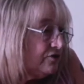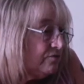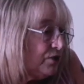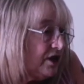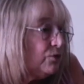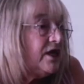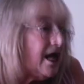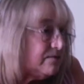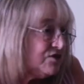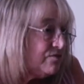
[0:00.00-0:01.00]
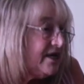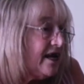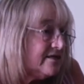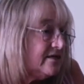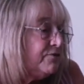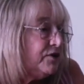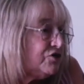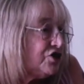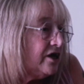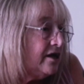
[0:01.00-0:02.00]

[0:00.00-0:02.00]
but it will help somebody else in the future.